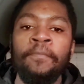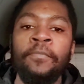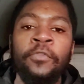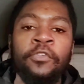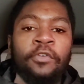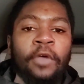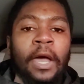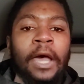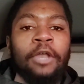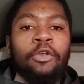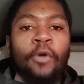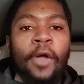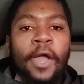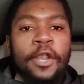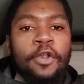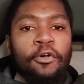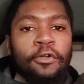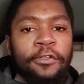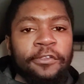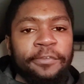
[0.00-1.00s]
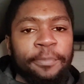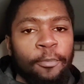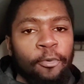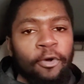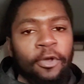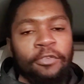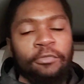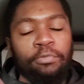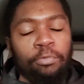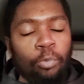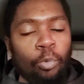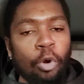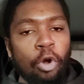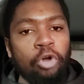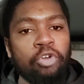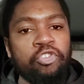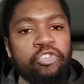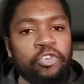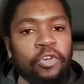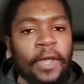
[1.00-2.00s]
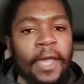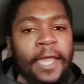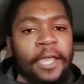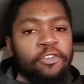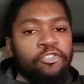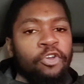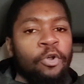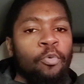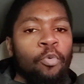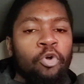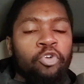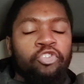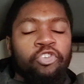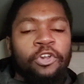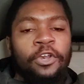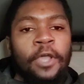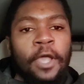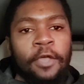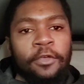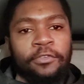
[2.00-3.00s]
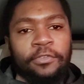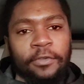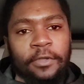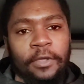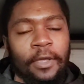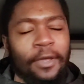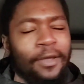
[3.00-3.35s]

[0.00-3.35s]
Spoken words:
So how do I know this, boys? Adrian Wojnarowski